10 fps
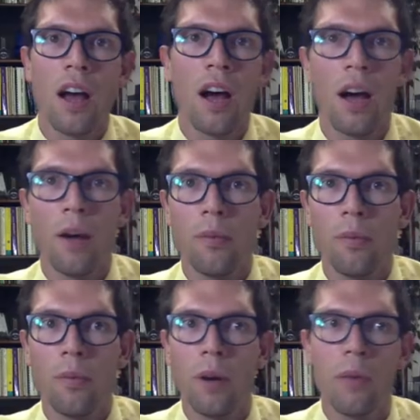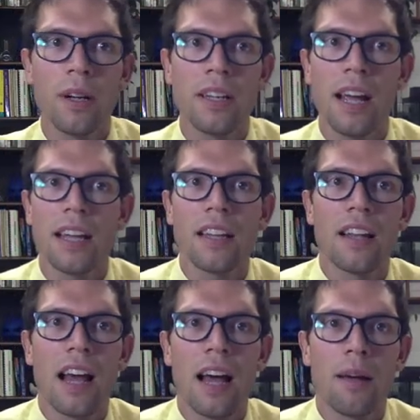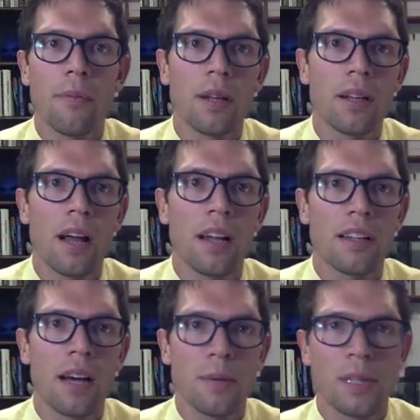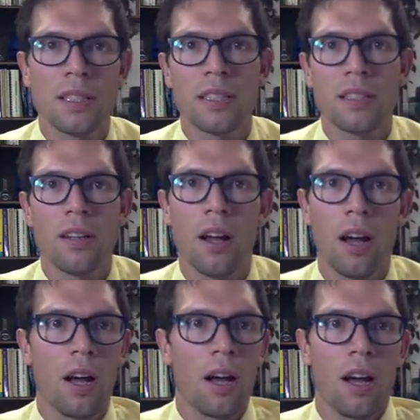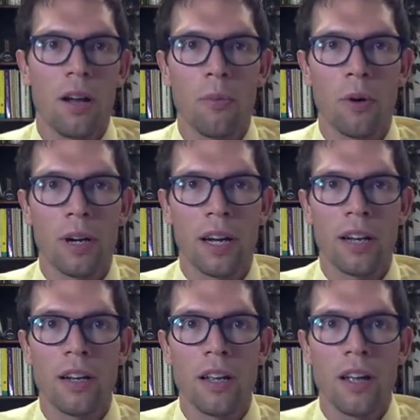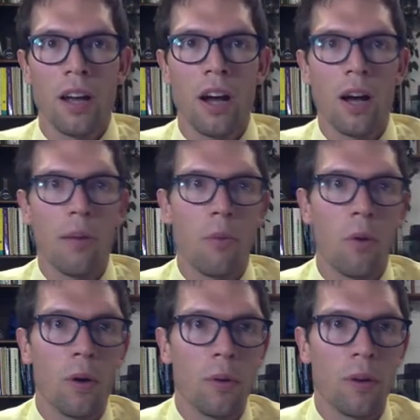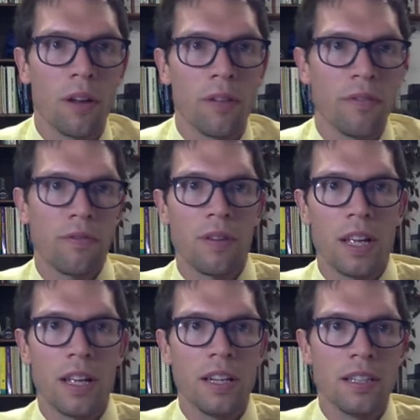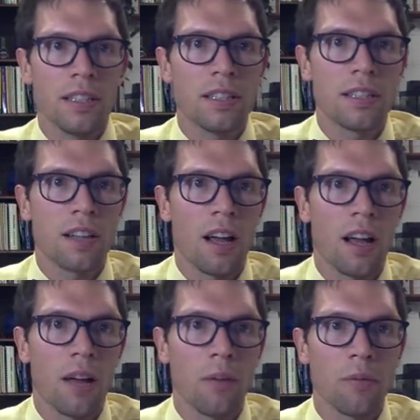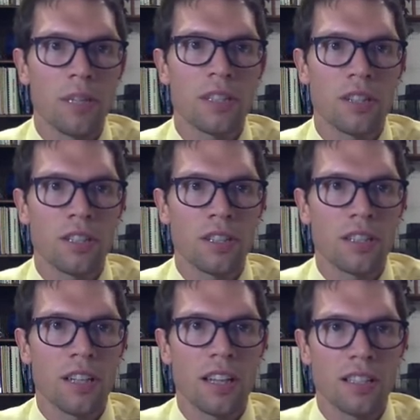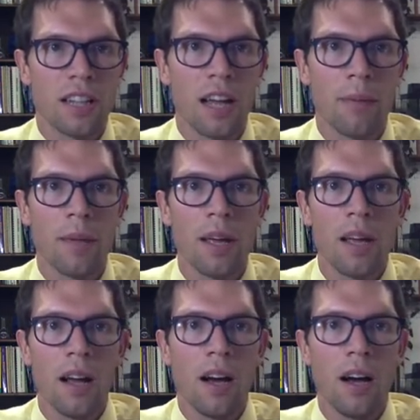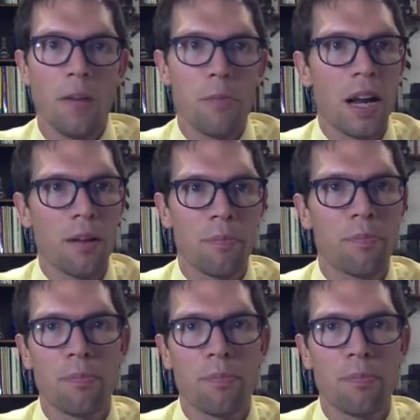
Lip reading: Well, one day in the lab, Thomas Hunt Morgan, or one of his researchers in this lab, made an